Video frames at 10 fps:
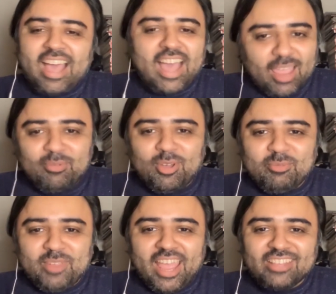I'm going to
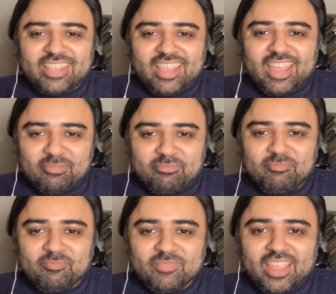be asking
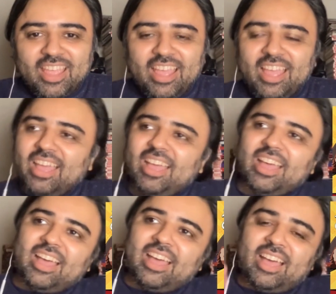him
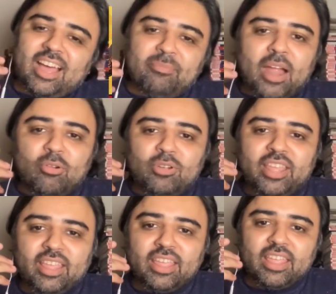about
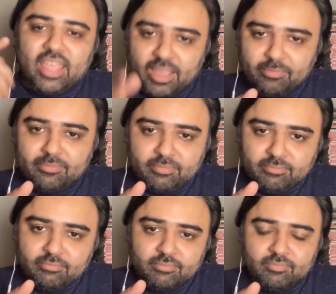
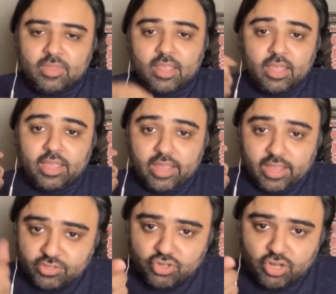
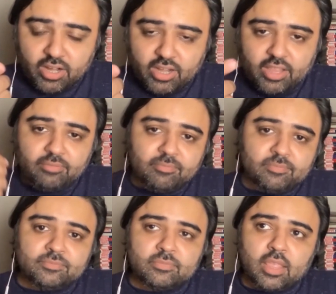his journey
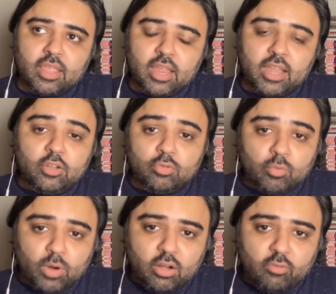into the
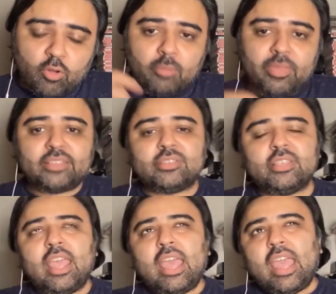world of comics,
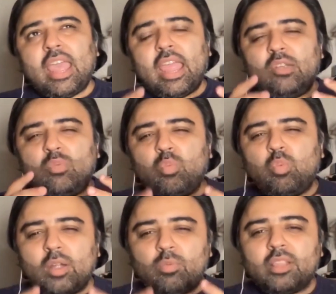and
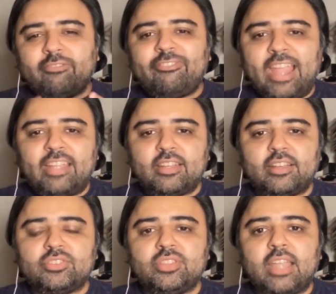what were the
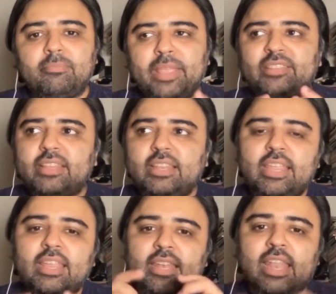factors that
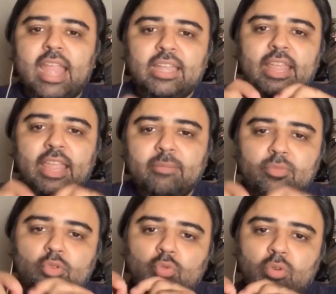basically led him
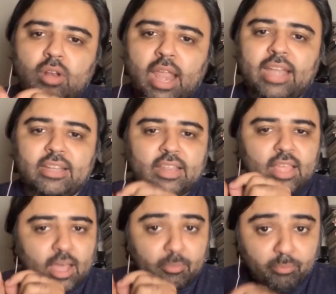to write
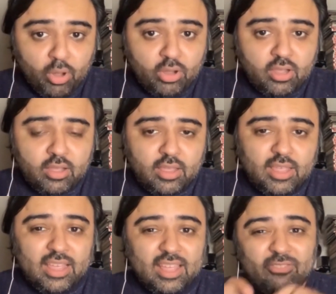a book
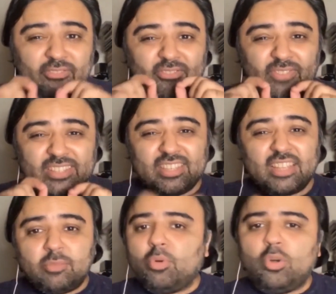with such
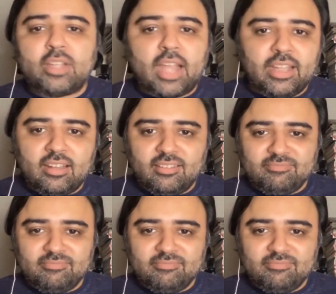a bold title.